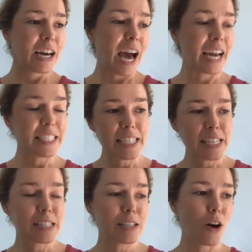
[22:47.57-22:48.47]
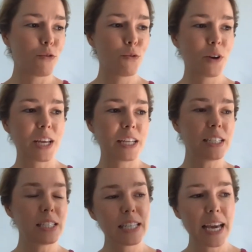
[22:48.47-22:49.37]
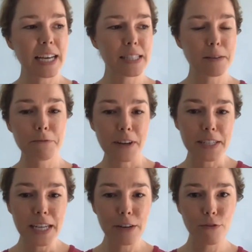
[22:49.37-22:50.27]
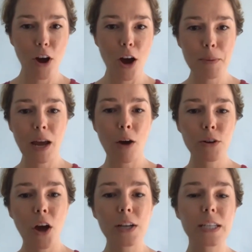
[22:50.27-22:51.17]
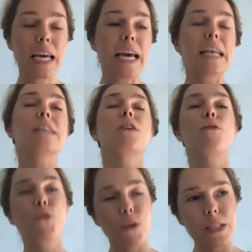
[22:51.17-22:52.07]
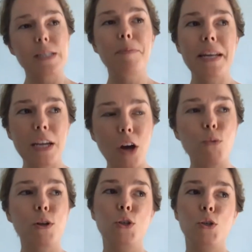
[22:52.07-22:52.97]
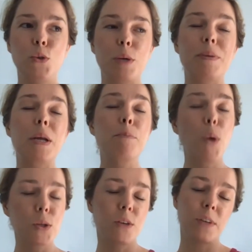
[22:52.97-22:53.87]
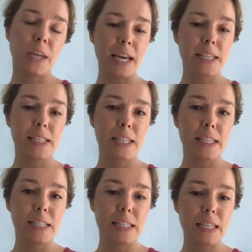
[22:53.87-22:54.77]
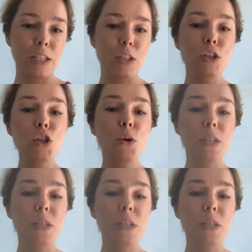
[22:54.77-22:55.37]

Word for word: ideas of where they need to get some funding from and how not so, of course, depending on what you're doing, but in most of the cases, you don't